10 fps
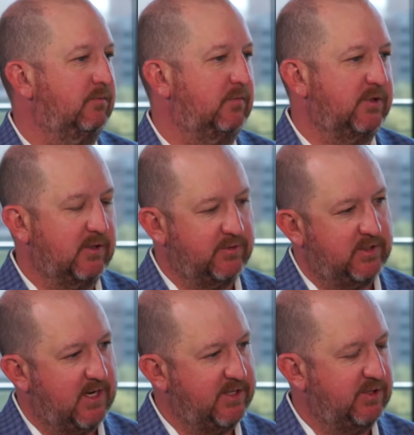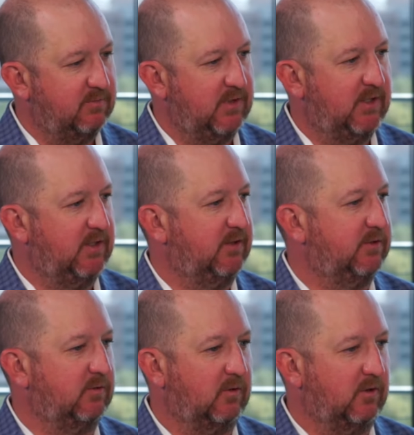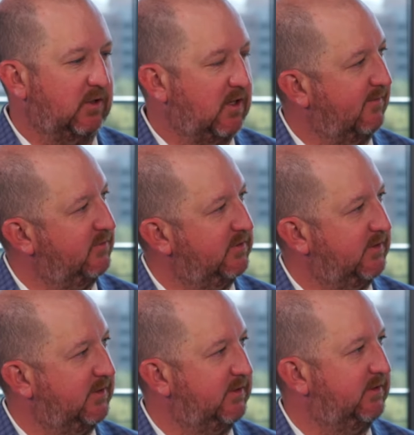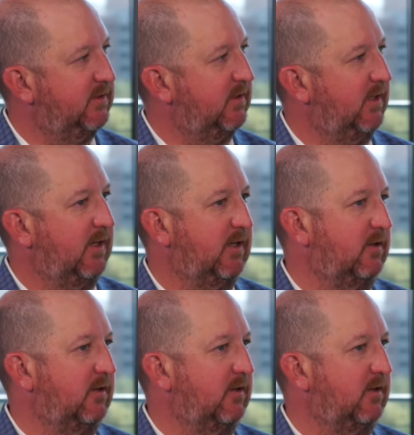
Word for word: association meetings or to conferences uh,